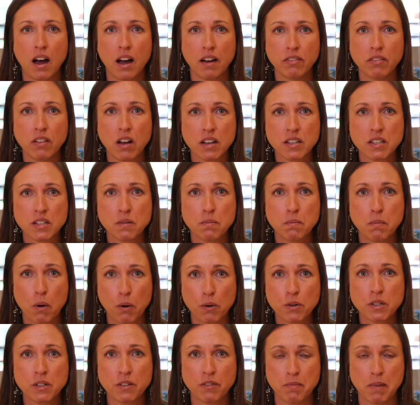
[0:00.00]
I've lost
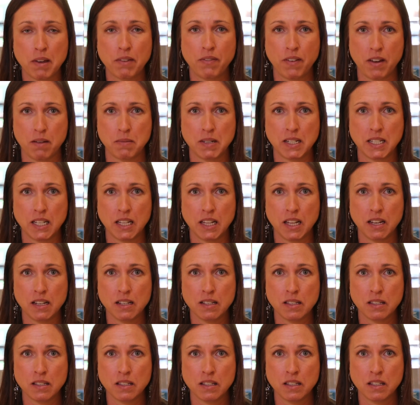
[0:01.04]
most of my family to
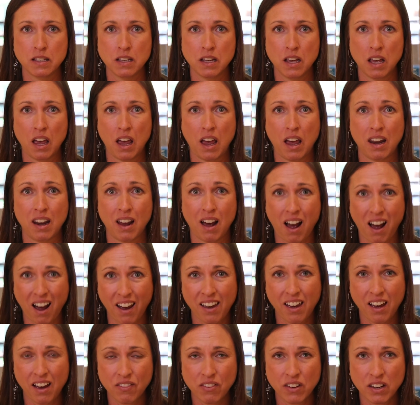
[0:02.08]
this, and I
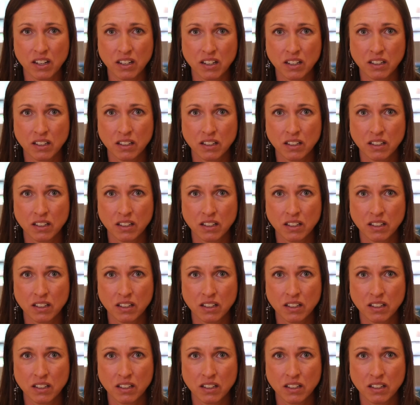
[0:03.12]
have it,